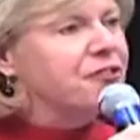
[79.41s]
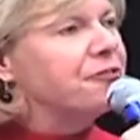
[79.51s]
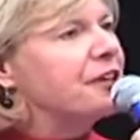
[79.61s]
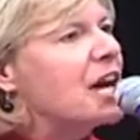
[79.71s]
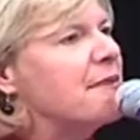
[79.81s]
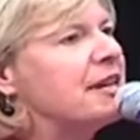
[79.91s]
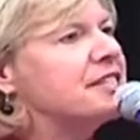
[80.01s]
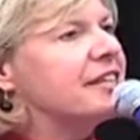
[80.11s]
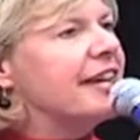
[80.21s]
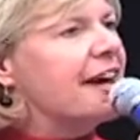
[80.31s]
for coming
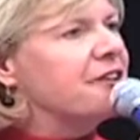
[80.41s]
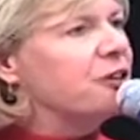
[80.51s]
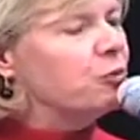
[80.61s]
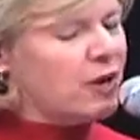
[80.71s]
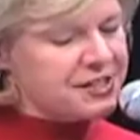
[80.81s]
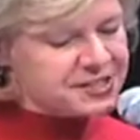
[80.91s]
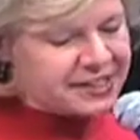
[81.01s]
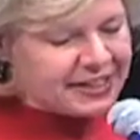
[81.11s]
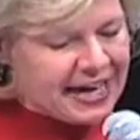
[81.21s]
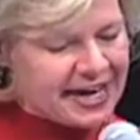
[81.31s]
together once
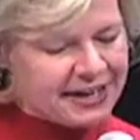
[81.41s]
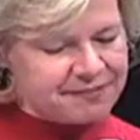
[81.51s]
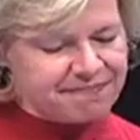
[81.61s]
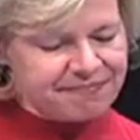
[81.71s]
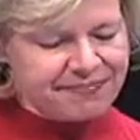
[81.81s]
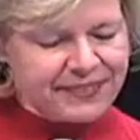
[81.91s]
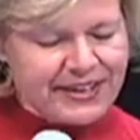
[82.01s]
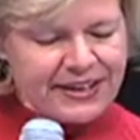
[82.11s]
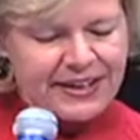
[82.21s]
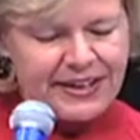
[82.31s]
again
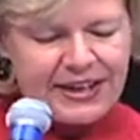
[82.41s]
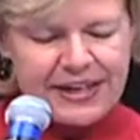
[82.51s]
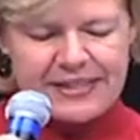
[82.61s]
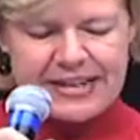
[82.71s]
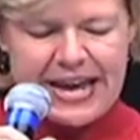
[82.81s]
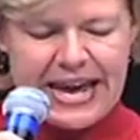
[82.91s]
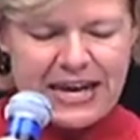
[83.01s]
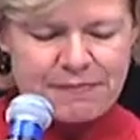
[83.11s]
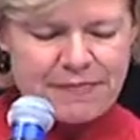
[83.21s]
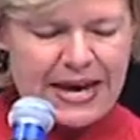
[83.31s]
in the
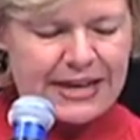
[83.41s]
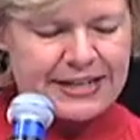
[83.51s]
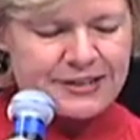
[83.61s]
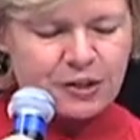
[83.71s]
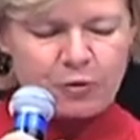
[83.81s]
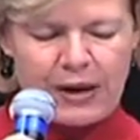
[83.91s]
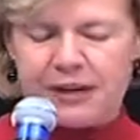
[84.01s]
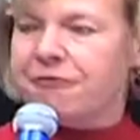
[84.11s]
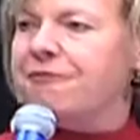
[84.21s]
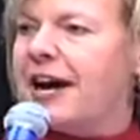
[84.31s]
name and in the
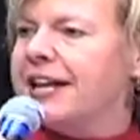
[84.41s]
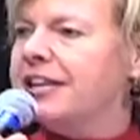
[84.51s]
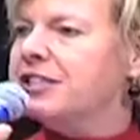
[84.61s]
great fighting